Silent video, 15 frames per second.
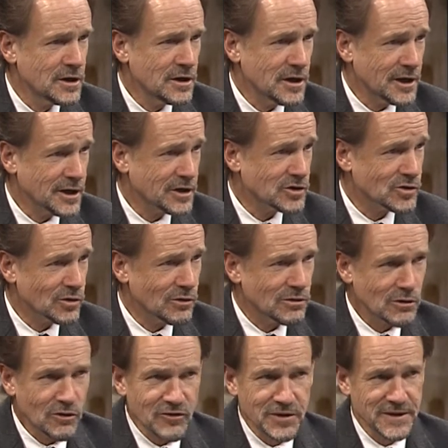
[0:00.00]
uh, control
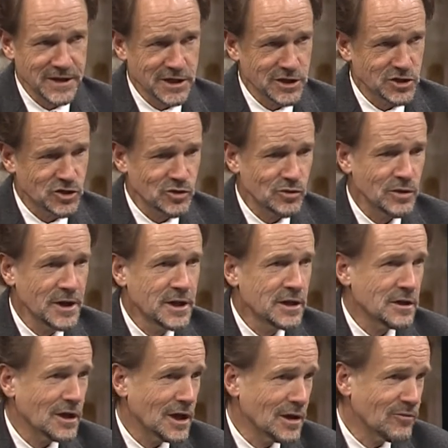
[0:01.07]
over the issue.
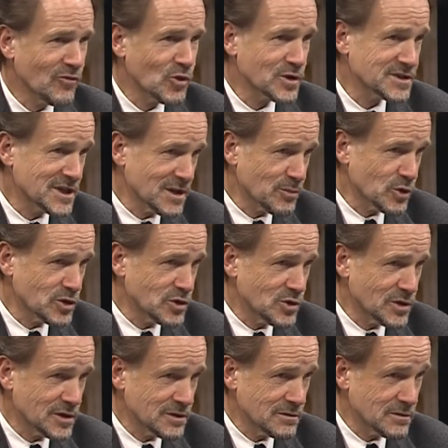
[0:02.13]
Um, for example, you
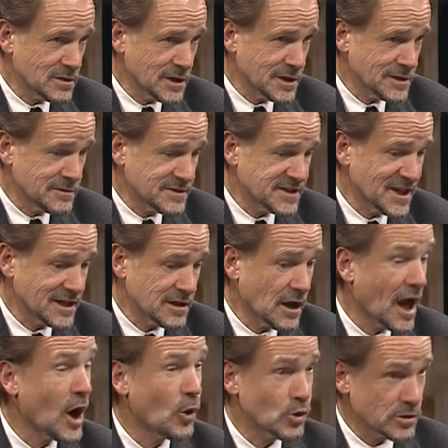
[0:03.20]
can uh, set
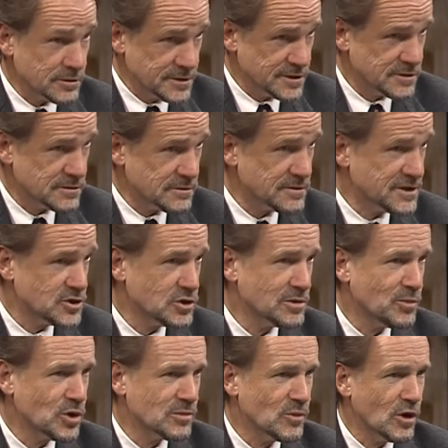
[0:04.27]
hours that you can
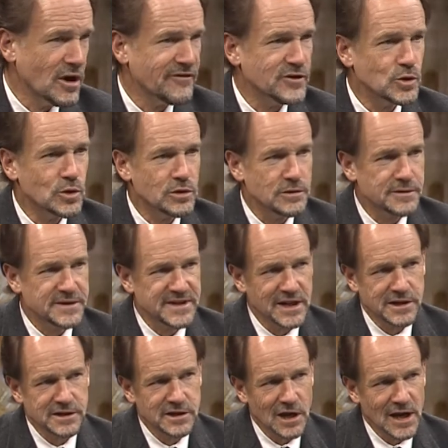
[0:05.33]
put them off. You could
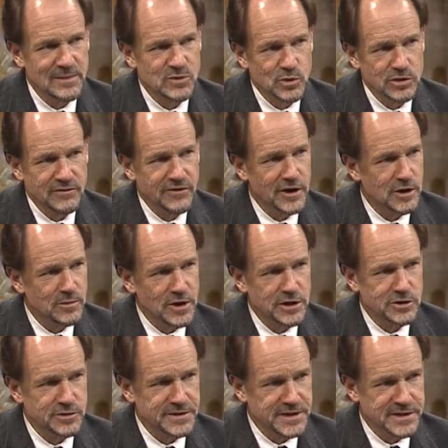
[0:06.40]
set times where the fire
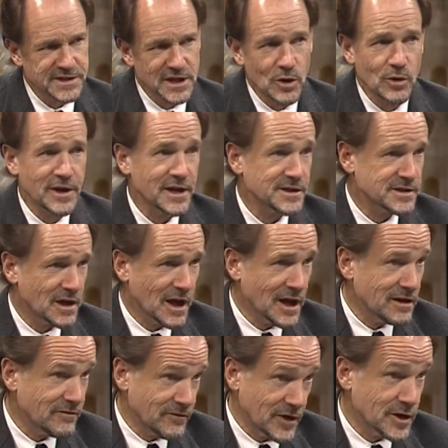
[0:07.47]
marshals can say, okay, it's a
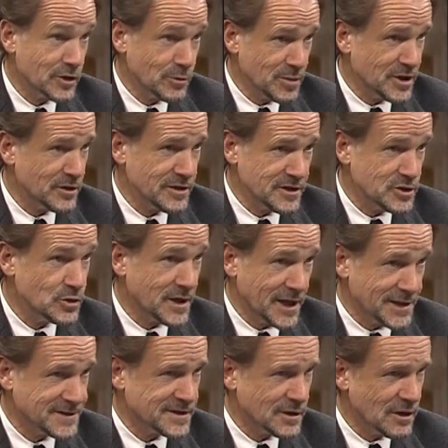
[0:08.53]
high fire period, you
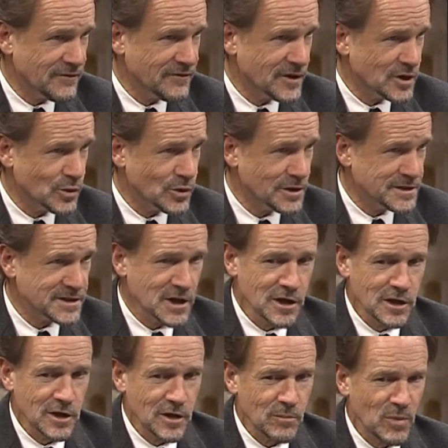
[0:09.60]
can't set off fireworks.
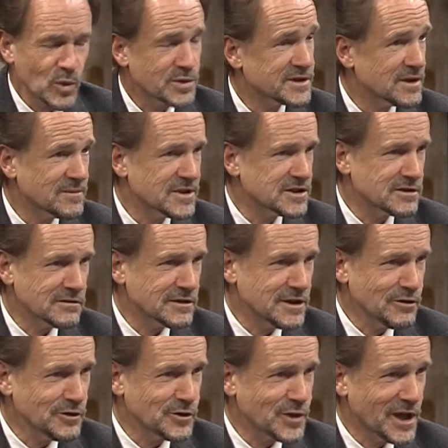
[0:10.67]
But when something's
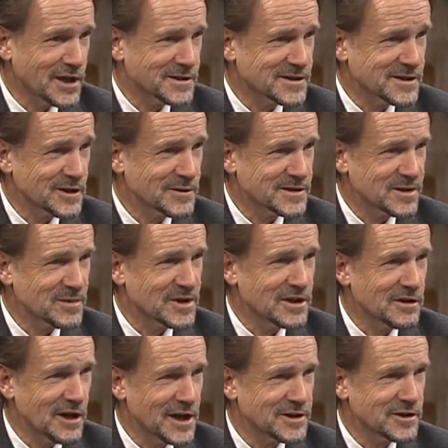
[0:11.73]
illegal, you can't tell somebody
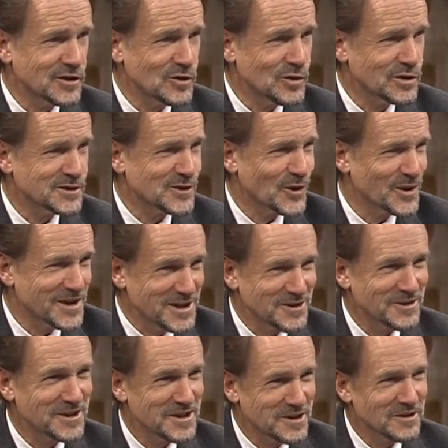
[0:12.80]
not to do what's already
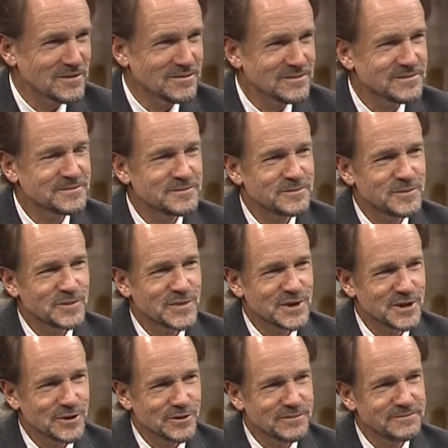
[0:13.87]
illegal.
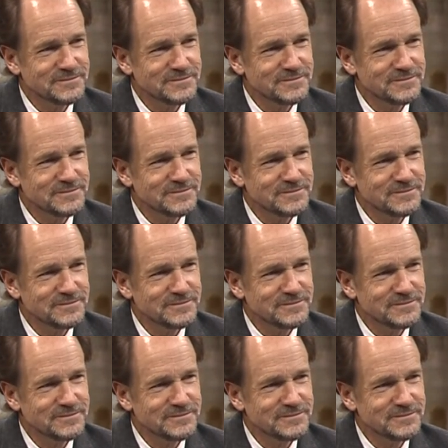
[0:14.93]
So.